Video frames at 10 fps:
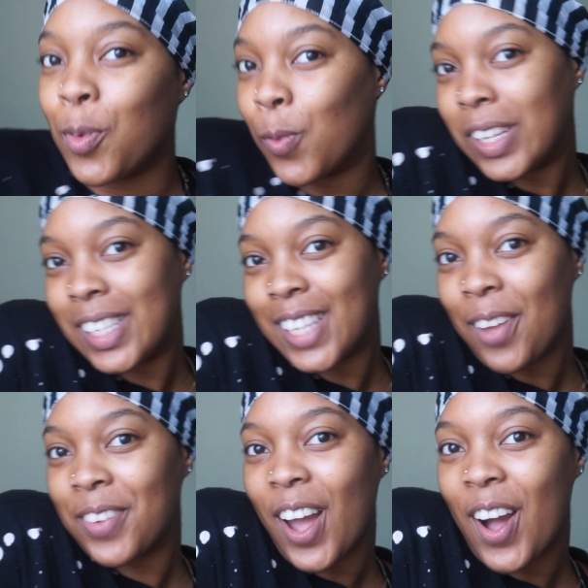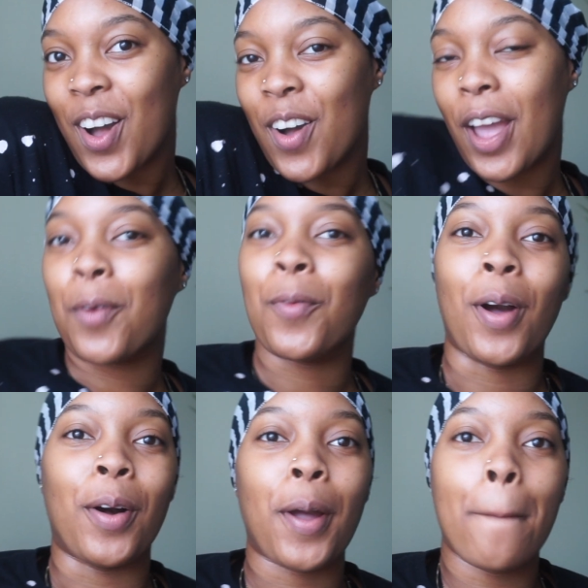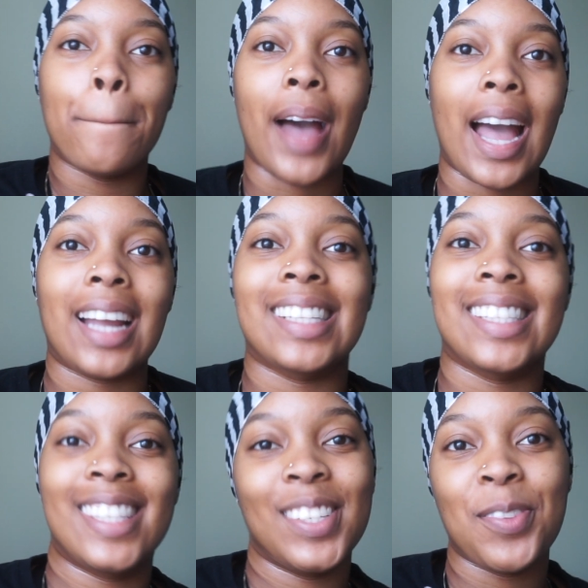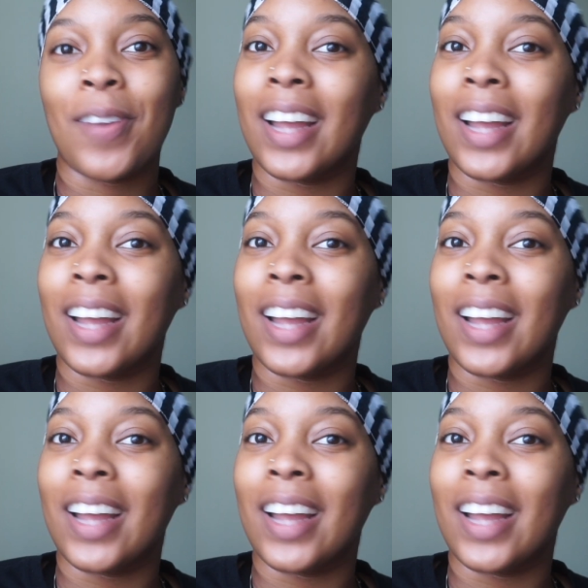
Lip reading: What's up, y'all, and welcome back to my